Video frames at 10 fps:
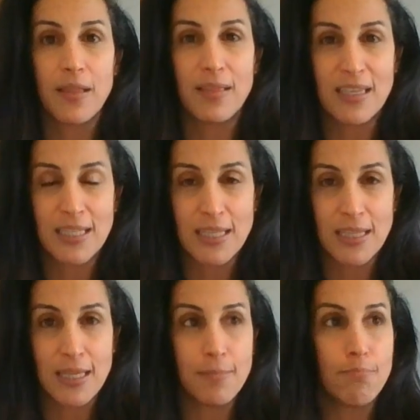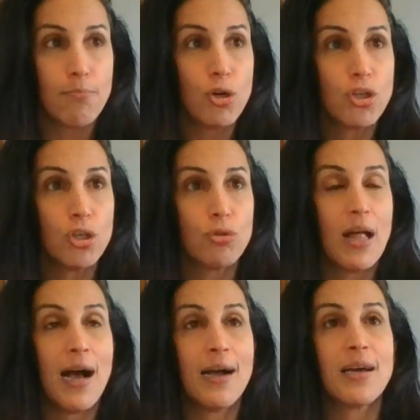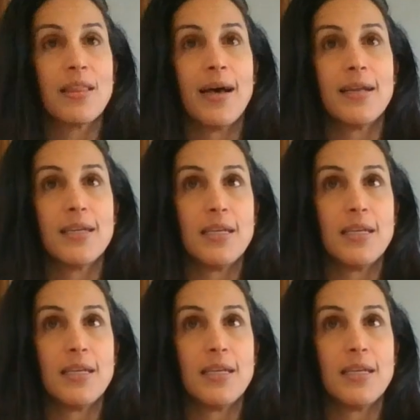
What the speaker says: There's the emotional hunger that